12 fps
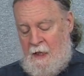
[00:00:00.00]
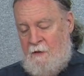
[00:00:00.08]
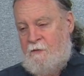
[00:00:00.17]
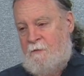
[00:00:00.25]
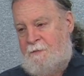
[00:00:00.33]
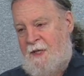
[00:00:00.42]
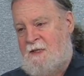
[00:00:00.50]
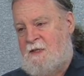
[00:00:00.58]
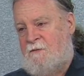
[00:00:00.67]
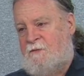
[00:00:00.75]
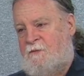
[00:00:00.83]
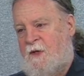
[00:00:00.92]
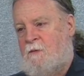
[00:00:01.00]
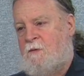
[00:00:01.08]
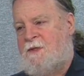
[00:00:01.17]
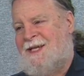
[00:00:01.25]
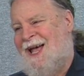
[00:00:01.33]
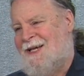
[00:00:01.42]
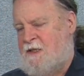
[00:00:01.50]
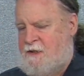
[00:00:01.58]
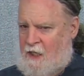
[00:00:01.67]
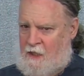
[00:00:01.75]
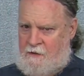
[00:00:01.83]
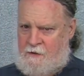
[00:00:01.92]
forbids federal tax
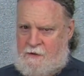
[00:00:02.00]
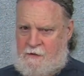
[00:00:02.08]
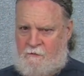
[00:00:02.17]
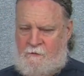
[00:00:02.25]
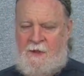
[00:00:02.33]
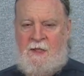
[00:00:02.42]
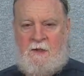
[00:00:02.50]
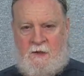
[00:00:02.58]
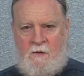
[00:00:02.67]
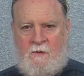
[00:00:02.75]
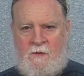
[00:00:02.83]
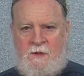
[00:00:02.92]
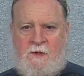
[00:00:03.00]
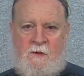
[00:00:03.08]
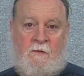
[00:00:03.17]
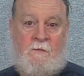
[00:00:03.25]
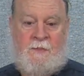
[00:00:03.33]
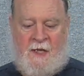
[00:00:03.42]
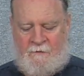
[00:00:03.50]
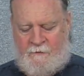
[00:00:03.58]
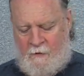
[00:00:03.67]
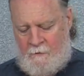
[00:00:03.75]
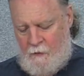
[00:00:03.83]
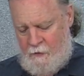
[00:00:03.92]
dollars from being used to pay
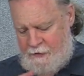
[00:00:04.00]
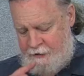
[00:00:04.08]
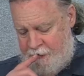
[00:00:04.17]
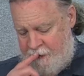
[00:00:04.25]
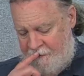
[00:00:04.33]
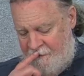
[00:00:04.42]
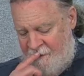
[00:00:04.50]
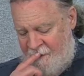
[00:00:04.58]
for abortions.